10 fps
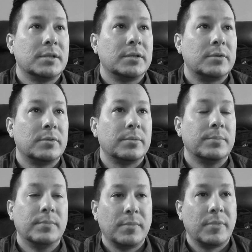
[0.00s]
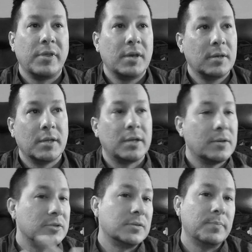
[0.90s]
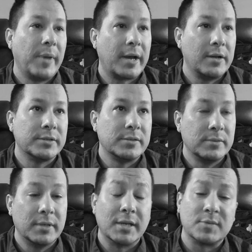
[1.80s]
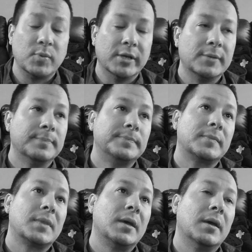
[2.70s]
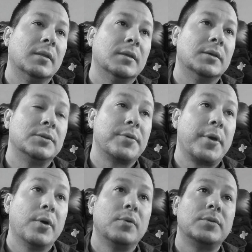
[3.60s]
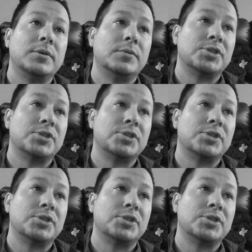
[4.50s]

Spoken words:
little thing, and it goes back onto the next plane. And then you go and you